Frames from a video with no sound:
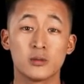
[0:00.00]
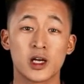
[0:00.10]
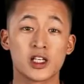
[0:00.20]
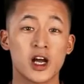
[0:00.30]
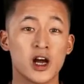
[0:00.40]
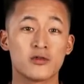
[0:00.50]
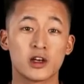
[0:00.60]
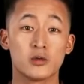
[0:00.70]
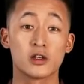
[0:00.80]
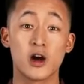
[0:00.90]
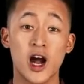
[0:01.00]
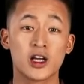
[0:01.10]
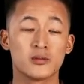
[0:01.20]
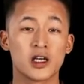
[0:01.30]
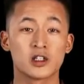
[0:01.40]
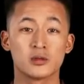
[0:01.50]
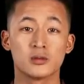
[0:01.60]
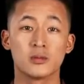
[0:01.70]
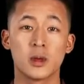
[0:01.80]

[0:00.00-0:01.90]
play carefully with your hand management.